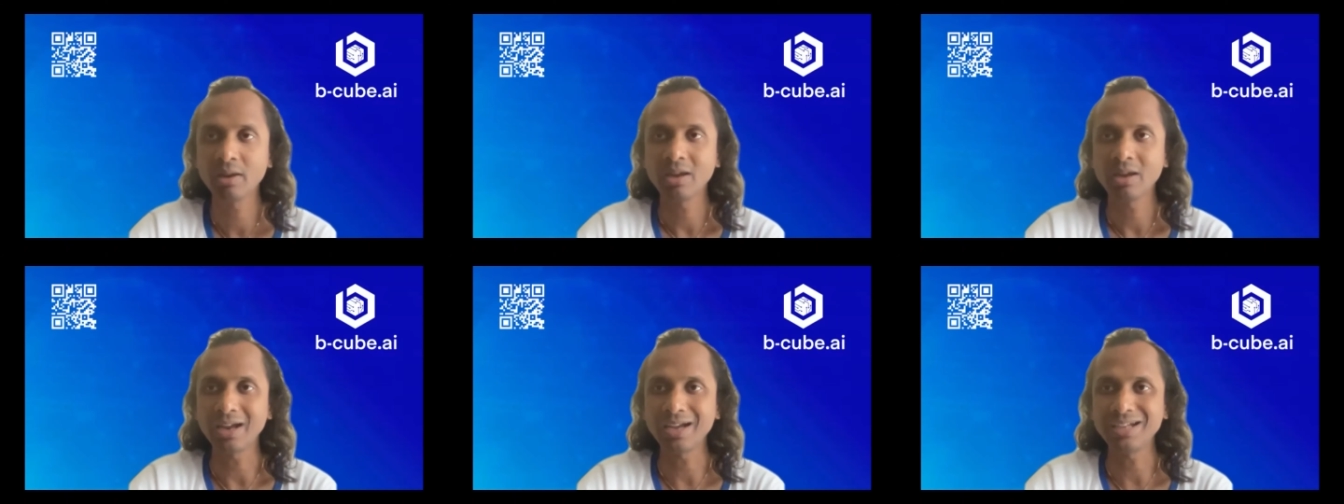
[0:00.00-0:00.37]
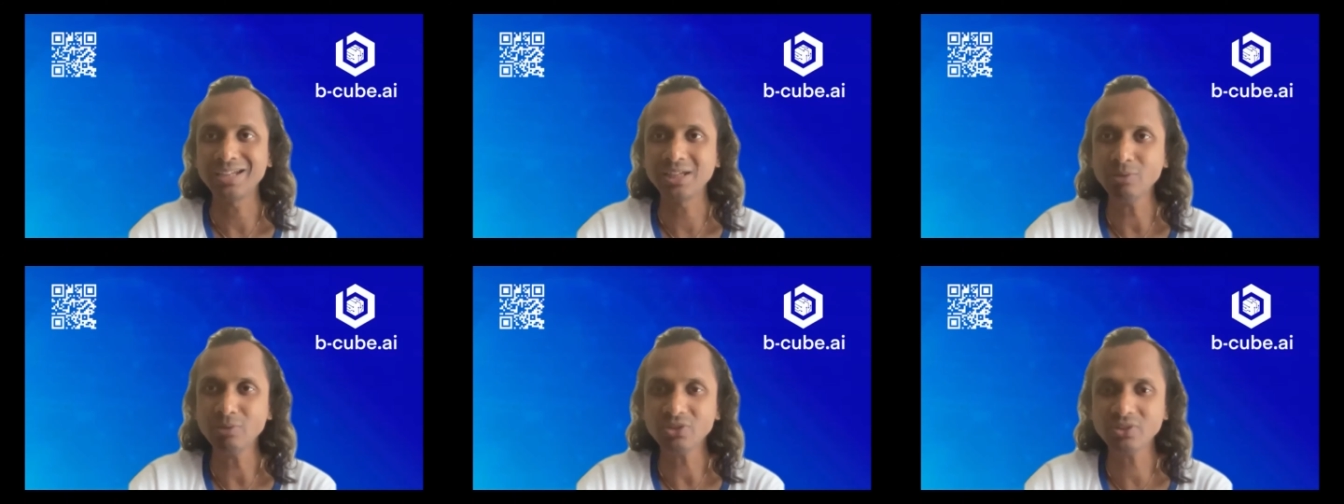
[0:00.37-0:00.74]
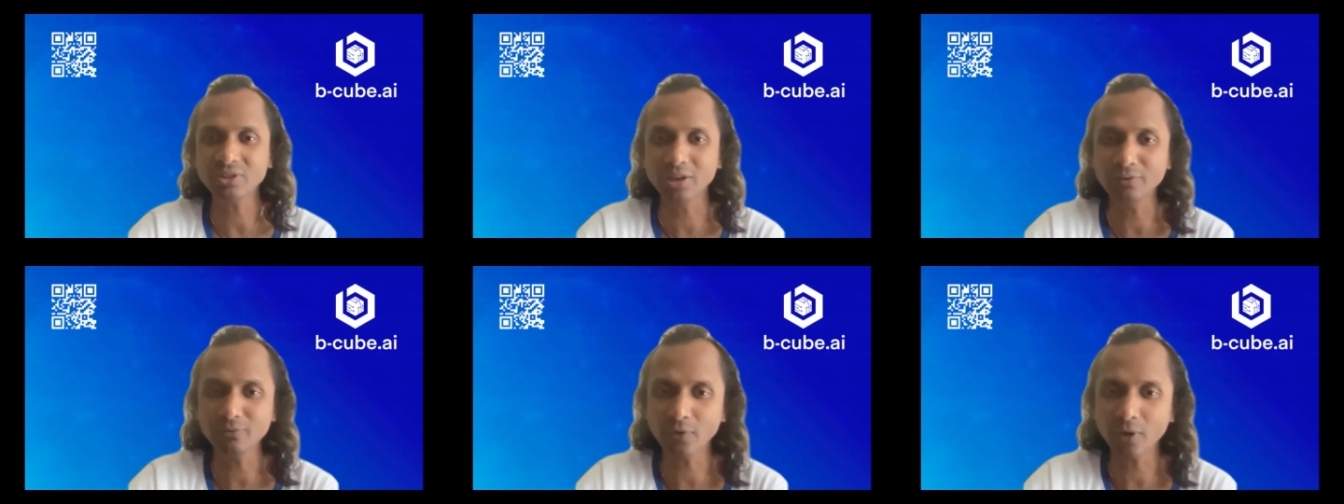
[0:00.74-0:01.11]
And he was
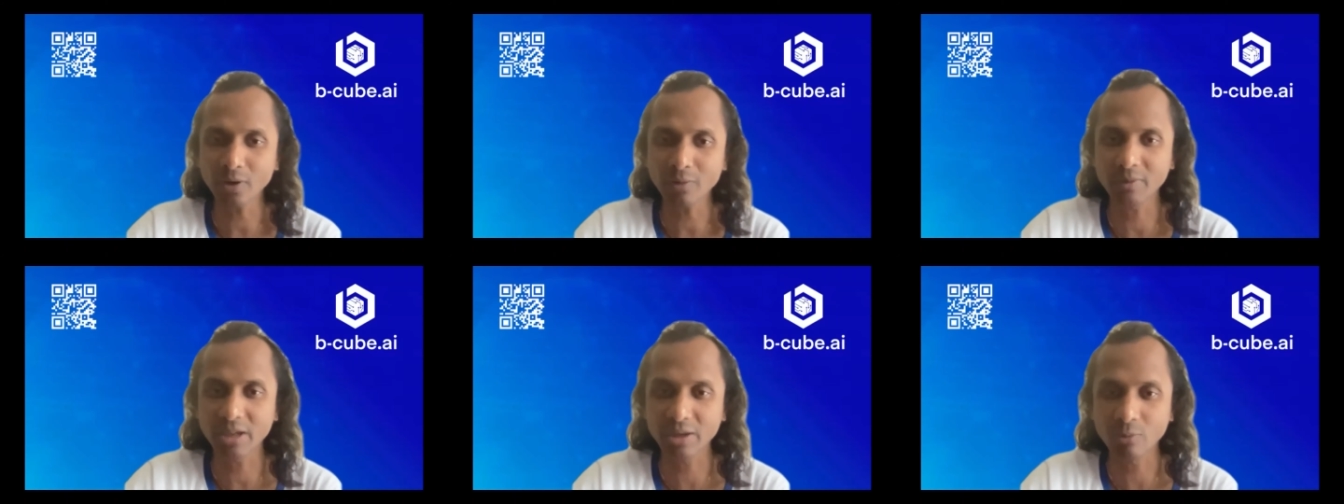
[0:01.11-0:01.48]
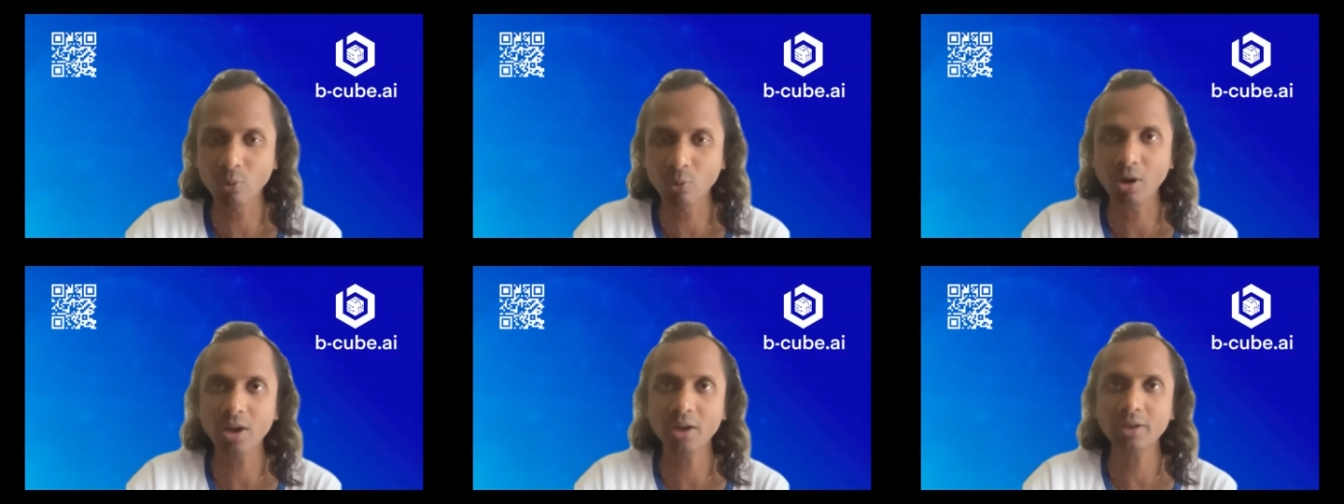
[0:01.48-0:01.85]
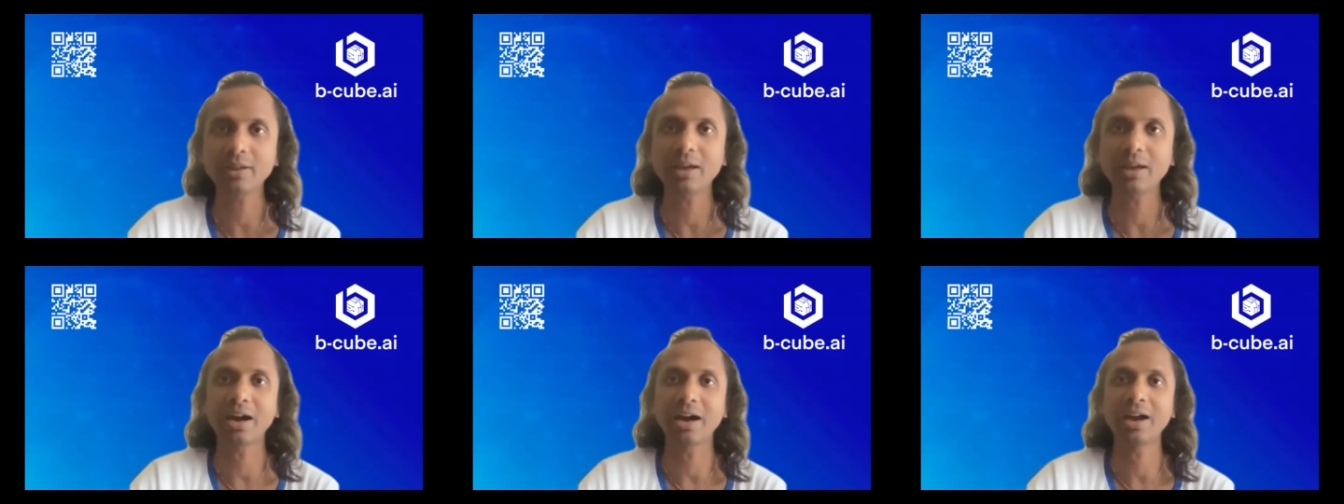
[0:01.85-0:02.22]
confirming what
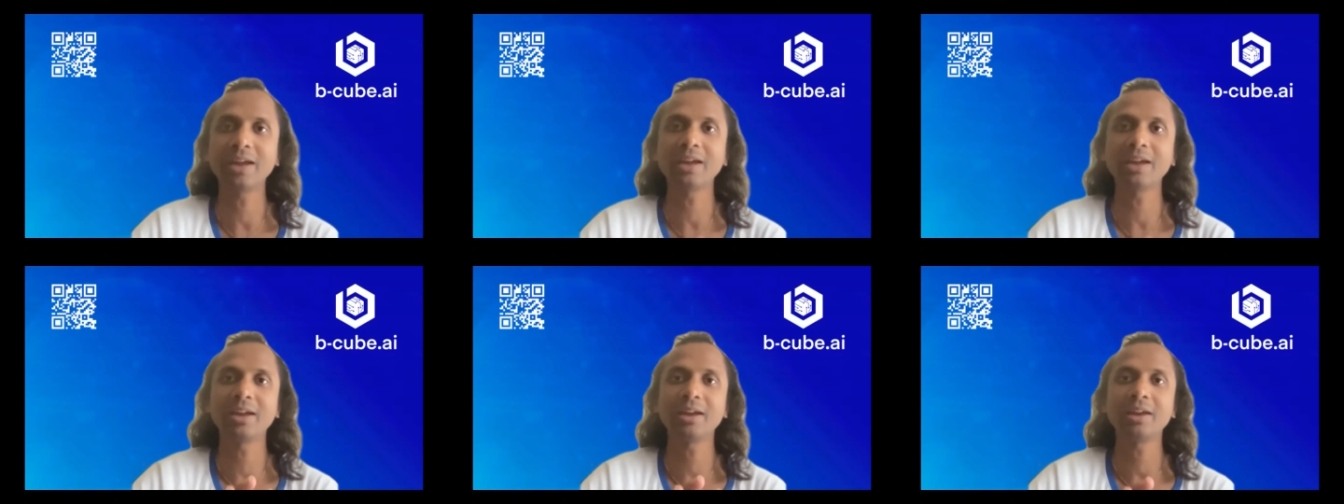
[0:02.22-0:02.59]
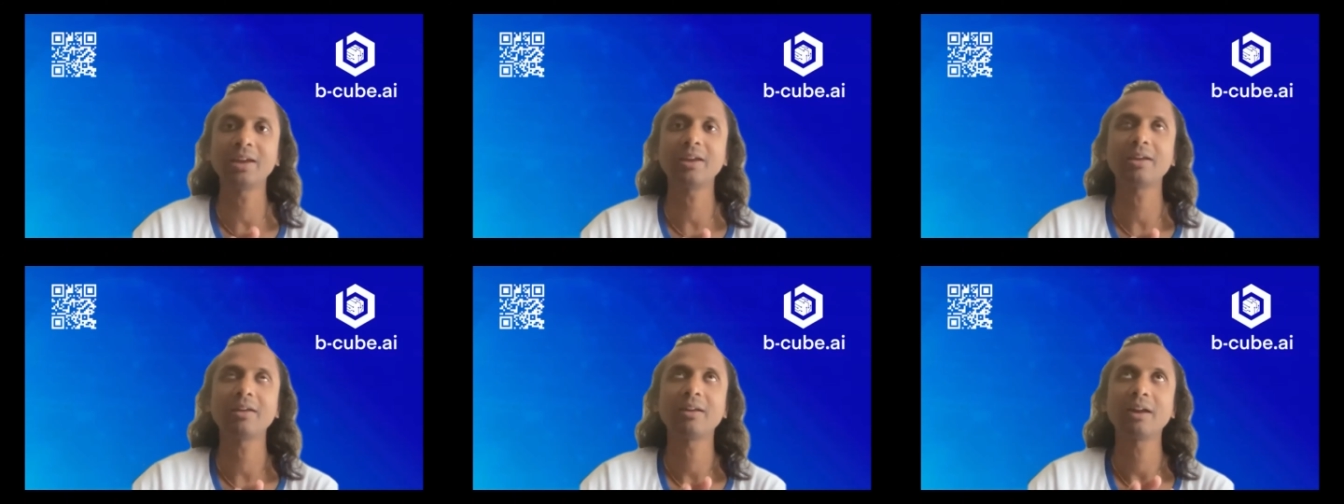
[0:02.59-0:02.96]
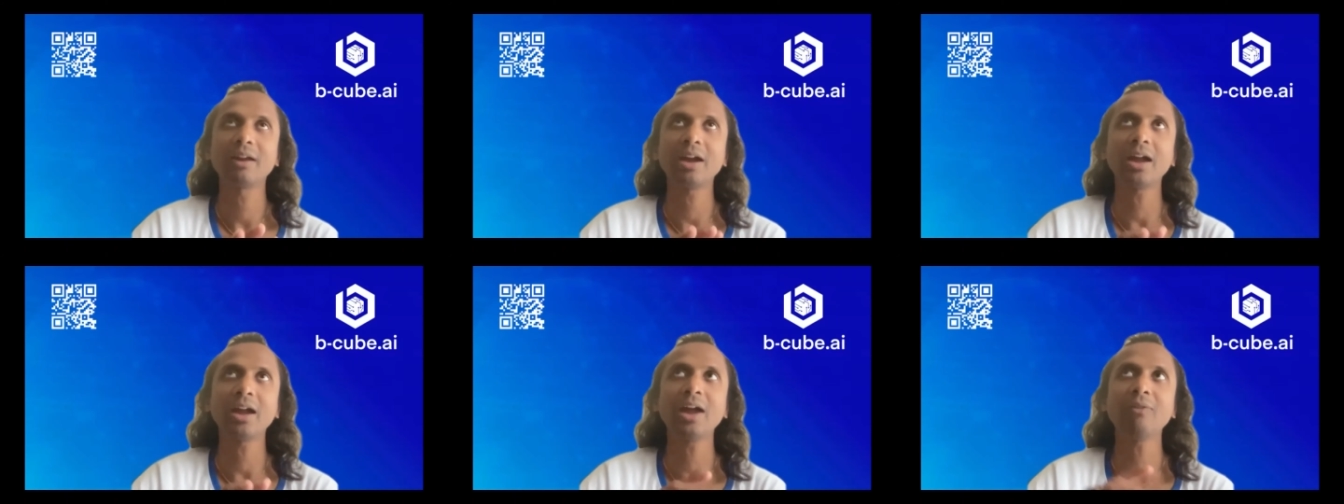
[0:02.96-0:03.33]
I
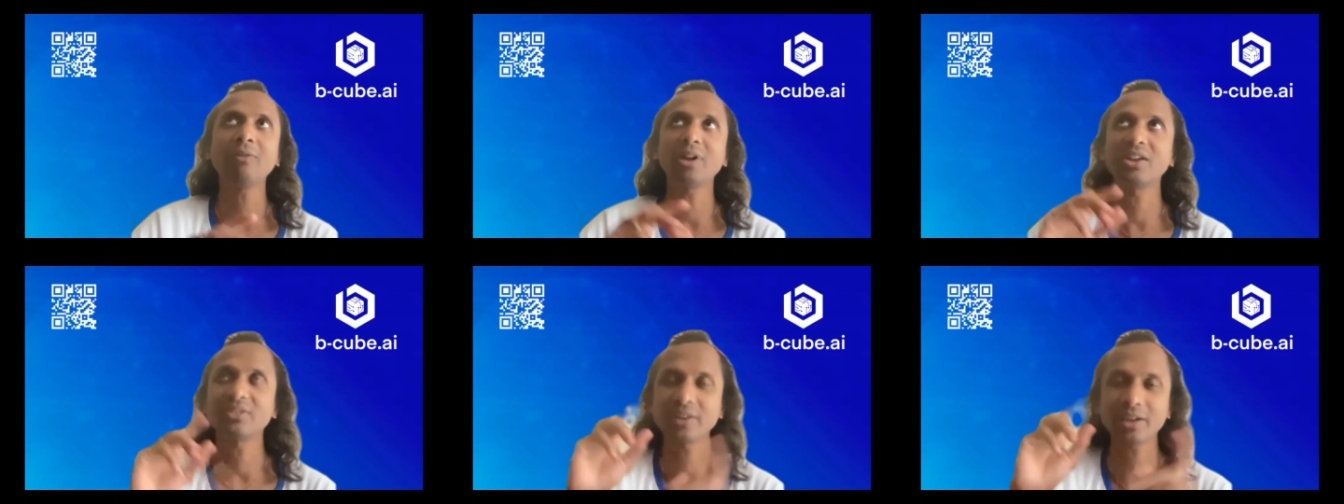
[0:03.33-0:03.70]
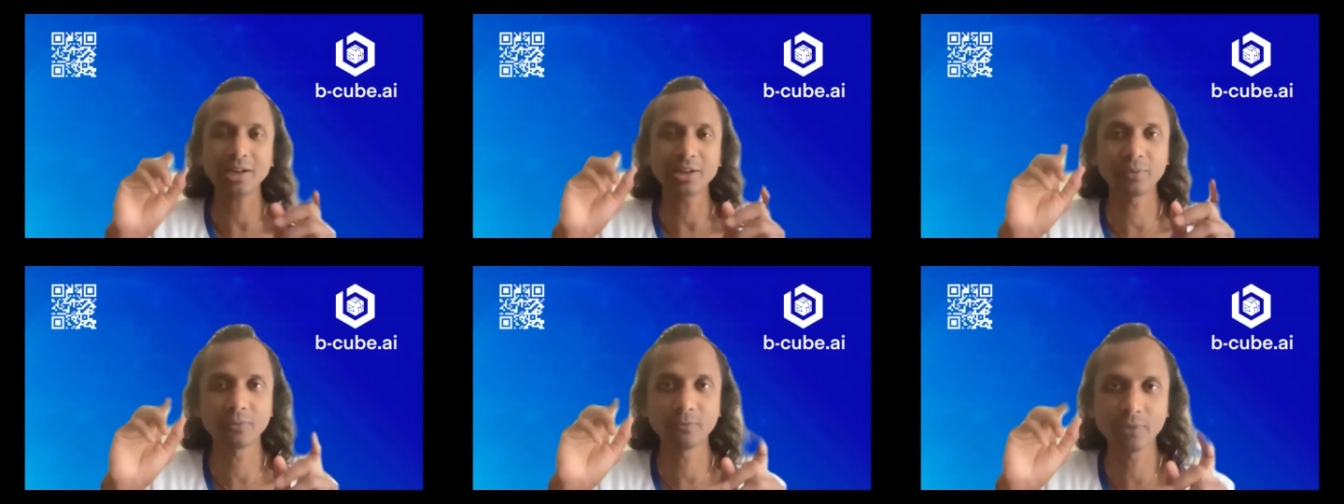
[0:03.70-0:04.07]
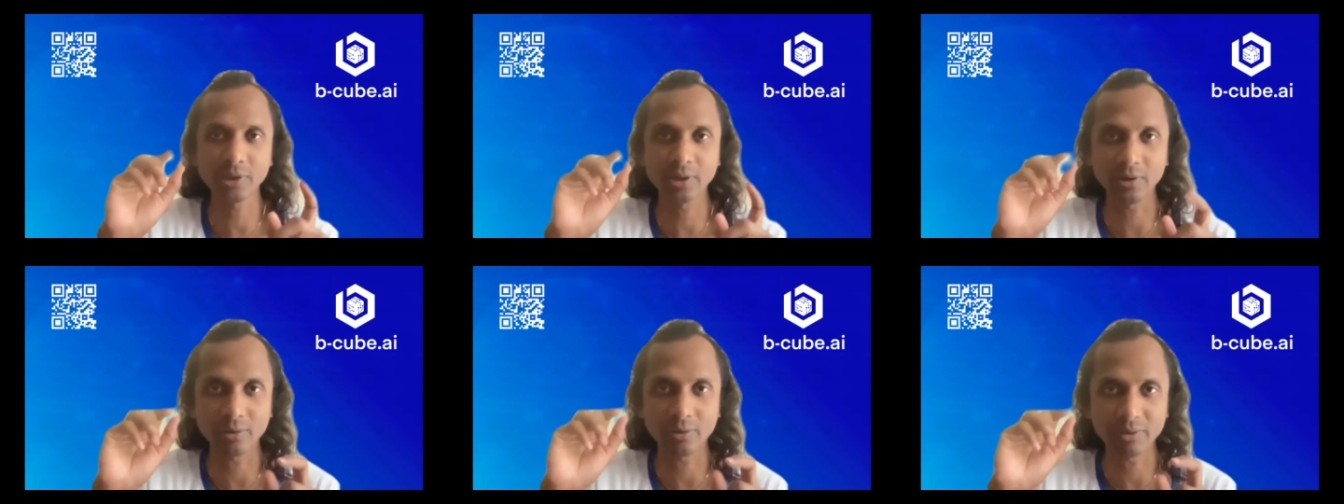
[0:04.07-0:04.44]
have as a kind of
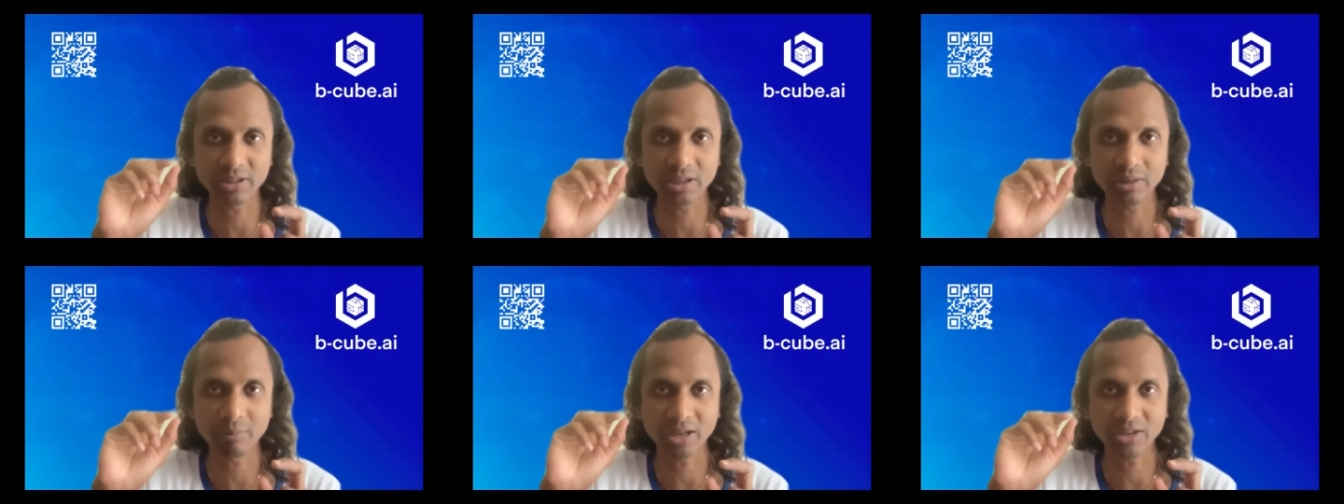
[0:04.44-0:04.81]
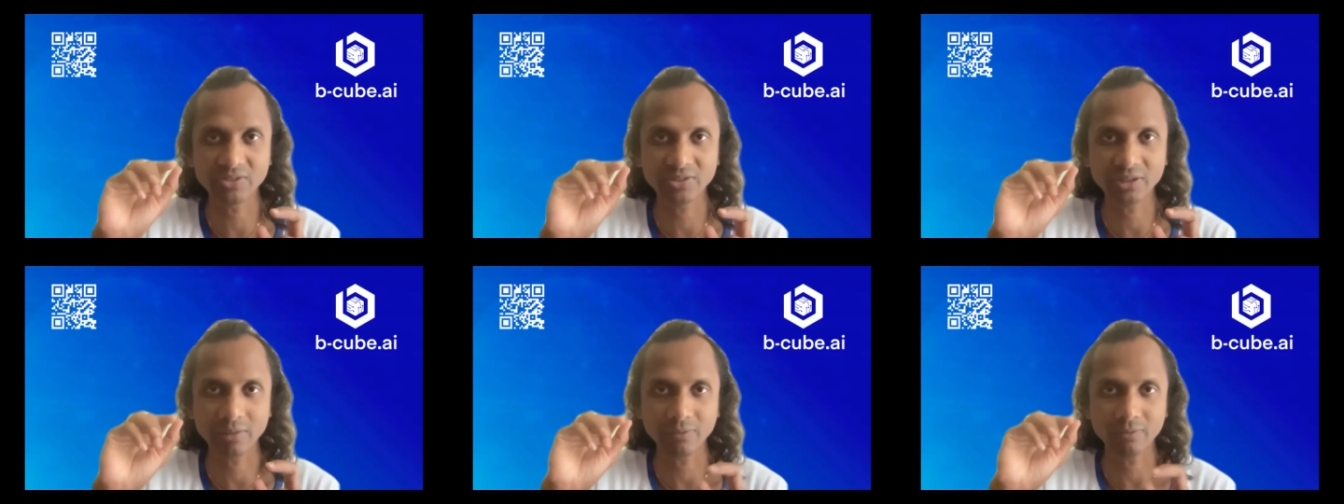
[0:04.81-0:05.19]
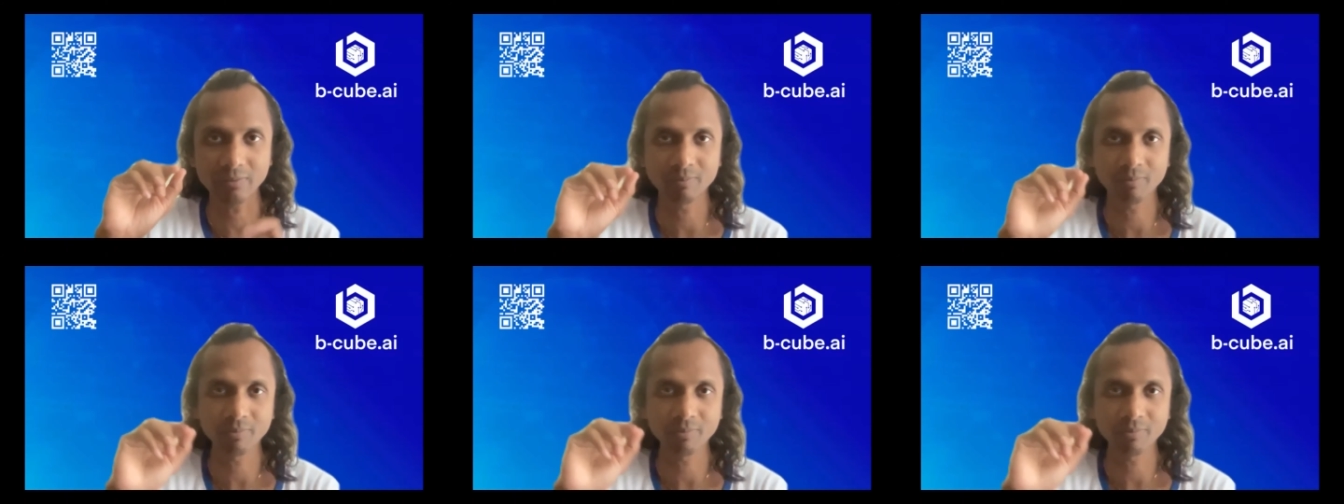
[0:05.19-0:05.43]
fear within myself,